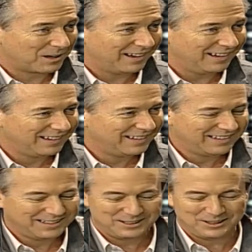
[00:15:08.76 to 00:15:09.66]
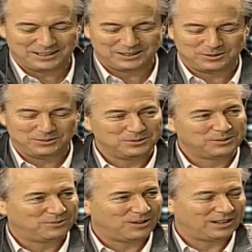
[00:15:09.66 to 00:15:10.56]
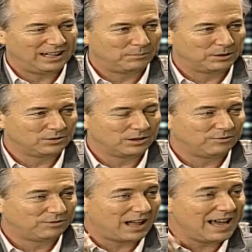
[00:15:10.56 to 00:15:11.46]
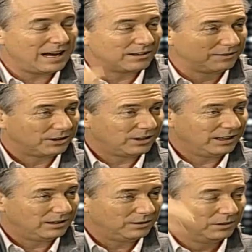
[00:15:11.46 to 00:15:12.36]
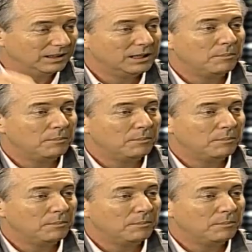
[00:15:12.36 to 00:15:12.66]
Okay. All right, to, to fall out. Because you can fly out of the tree too.